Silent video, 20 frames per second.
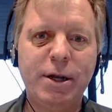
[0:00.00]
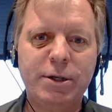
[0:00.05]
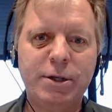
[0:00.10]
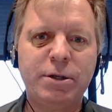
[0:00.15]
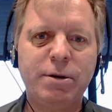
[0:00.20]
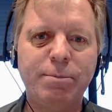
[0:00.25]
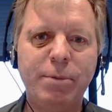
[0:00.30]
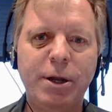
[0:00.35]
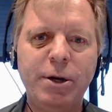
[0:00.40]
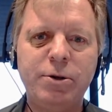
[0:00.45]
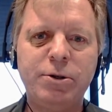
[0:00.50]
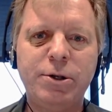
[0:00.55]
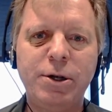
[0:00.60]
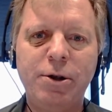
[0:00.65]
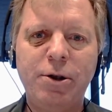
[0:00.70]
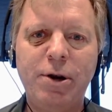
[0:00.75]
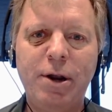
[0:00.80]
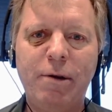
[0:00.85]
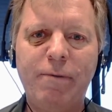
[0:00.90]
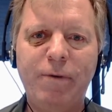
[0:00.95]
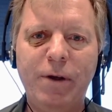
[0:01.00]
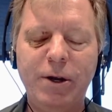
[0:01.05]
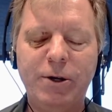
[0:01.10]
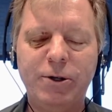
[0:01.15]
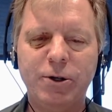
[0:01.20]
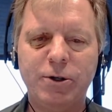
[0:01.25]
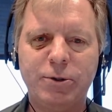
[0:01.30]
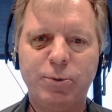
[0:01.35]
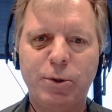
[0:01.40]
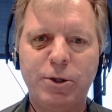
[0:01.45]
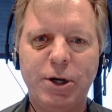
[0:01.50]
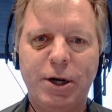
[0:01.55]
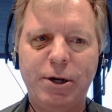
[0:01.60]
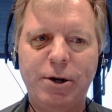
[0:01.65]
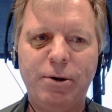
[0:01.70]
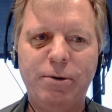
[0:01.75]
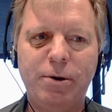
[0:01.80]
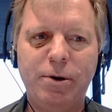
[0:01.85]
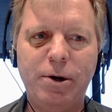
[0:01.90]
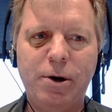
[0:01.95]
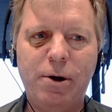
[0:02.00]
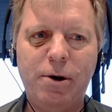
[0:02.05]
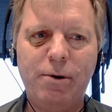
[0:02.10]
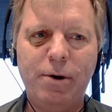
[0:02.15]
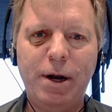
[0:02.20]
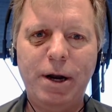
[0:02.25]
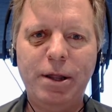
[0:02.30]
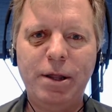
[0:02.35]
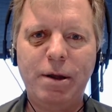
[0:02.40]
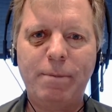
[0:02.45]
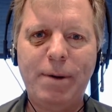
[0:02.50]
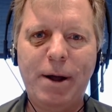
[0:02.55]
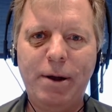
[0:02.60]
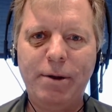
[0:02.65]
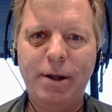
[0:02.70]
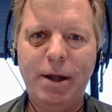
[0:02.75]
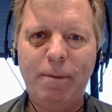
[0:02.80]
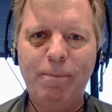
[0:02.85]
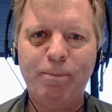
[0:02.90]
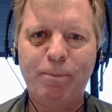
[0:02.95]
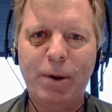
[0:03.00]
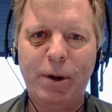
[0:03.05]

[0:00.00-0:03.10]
has some interesting unique features which I don't know anything about yet,